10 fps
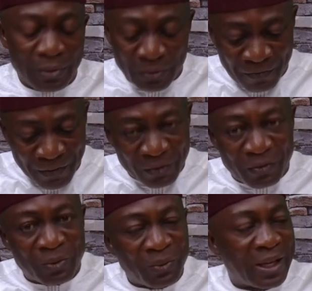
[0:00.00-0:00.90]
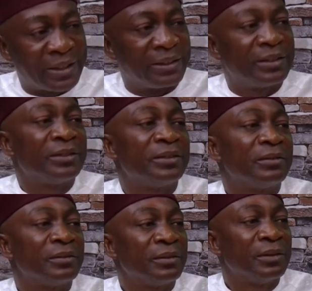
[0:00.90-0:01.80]
to first of all look at it
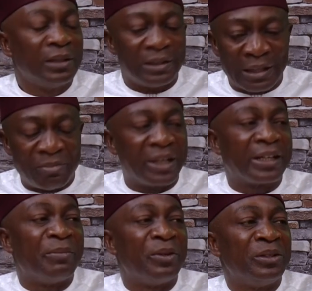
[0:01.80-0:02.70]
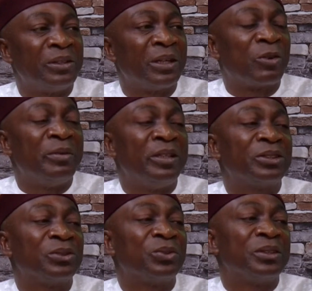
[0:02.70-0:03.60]
then make re
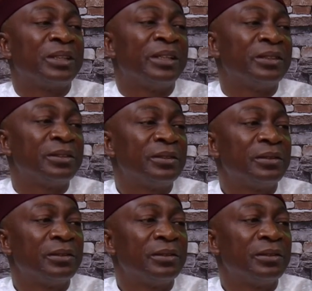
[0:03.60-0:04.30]
recommendations to the senate